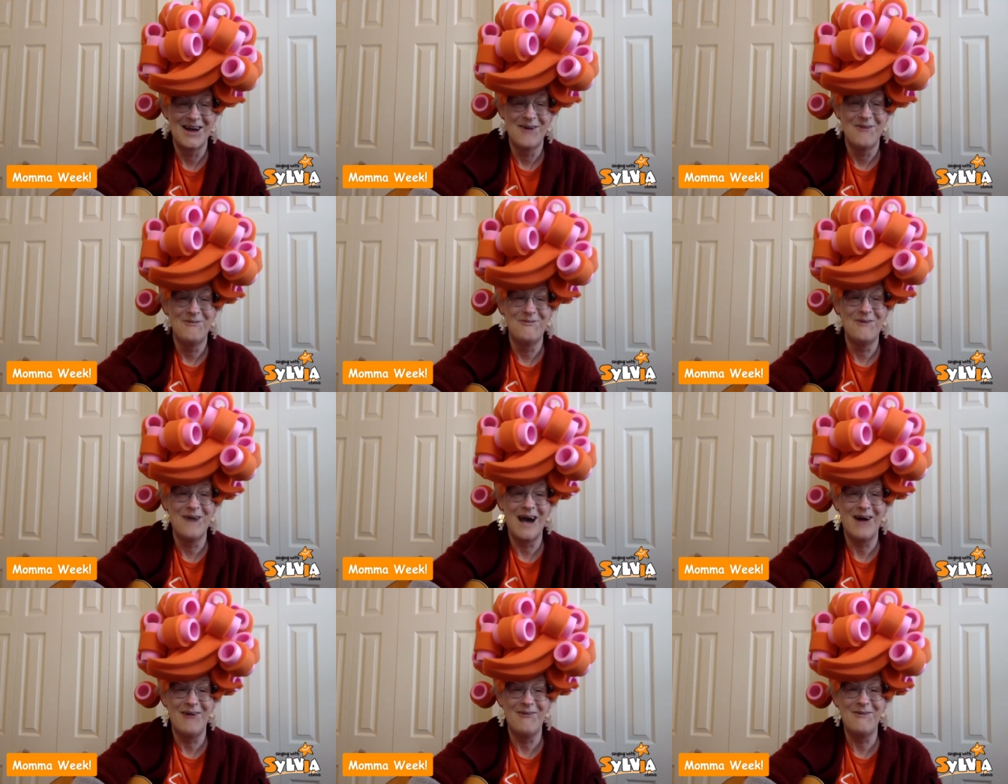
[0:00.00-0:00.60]

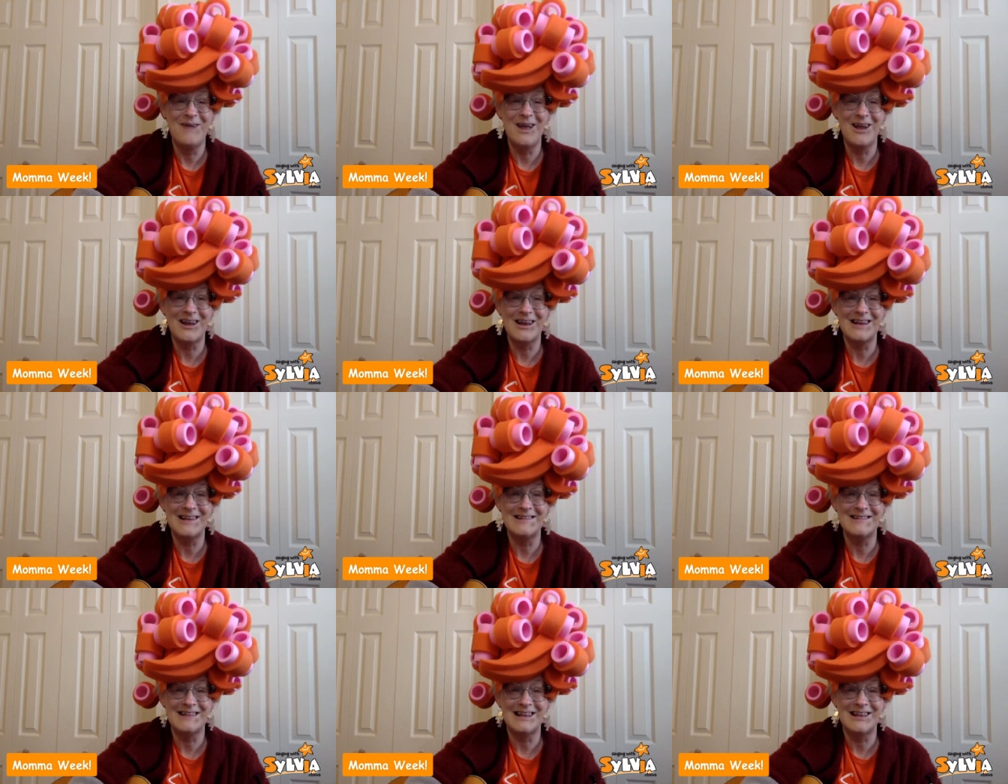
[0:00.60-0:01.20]
Well, we are going
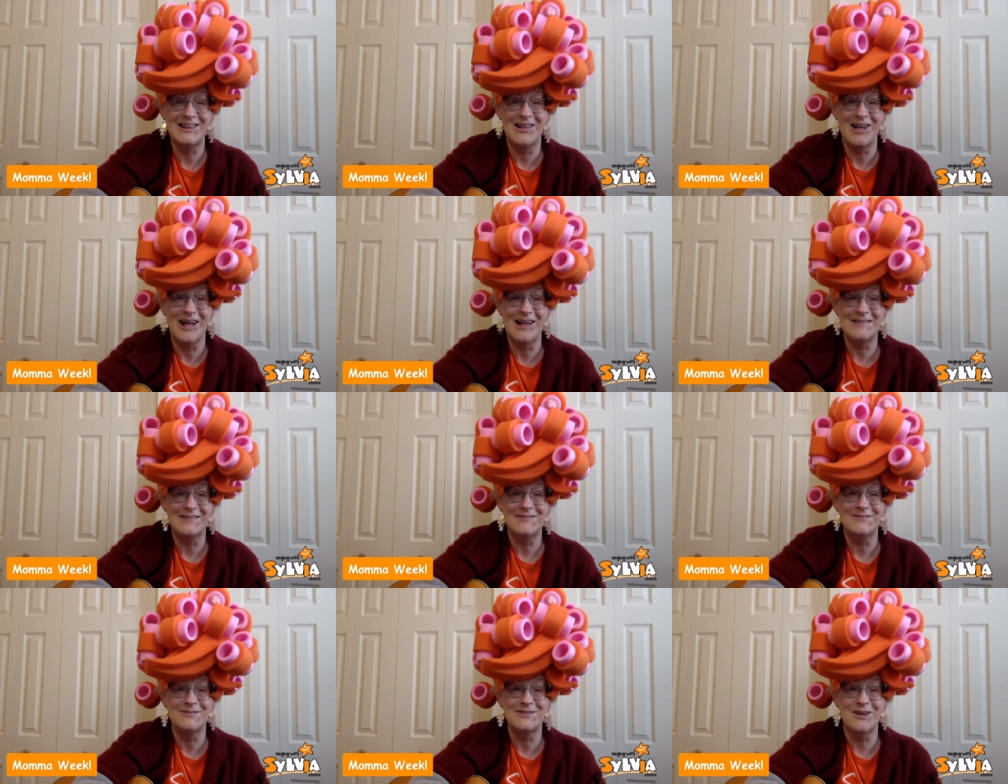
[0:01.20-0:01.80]
to sing
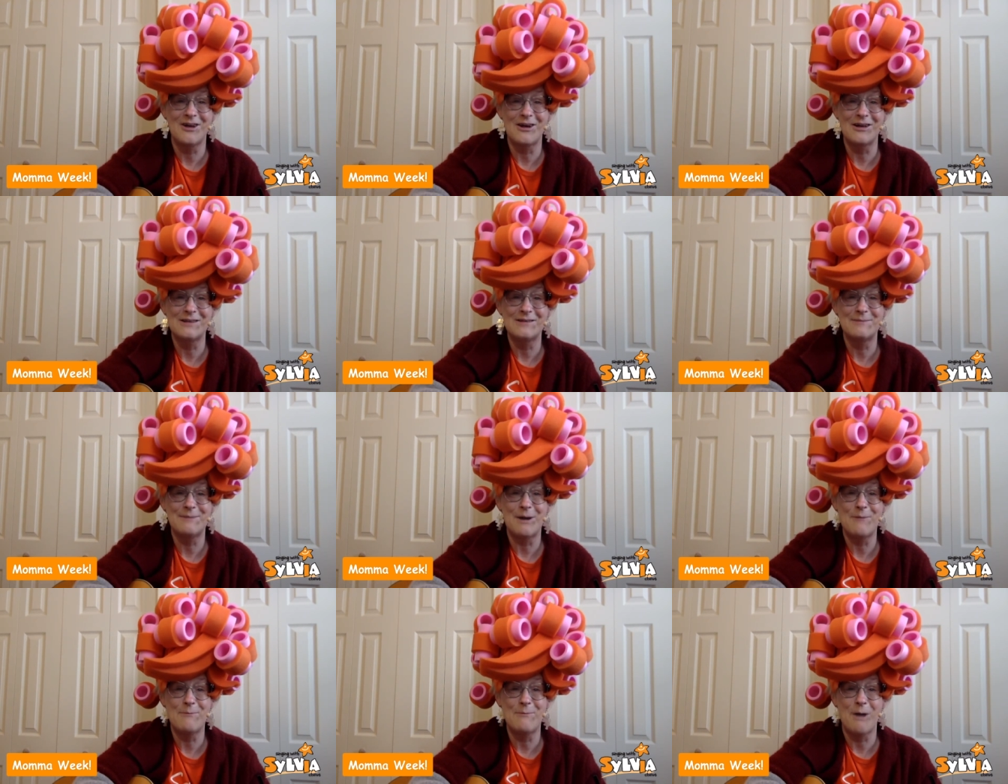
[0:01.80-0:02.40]
lots of songs
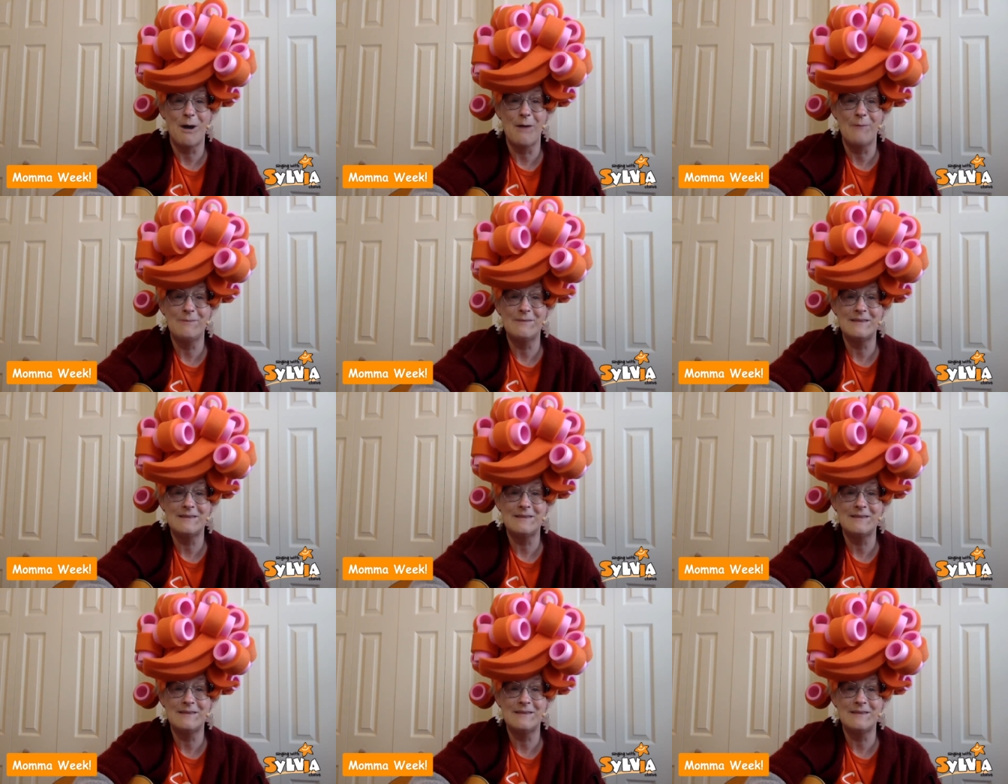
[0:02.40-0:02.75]
about moms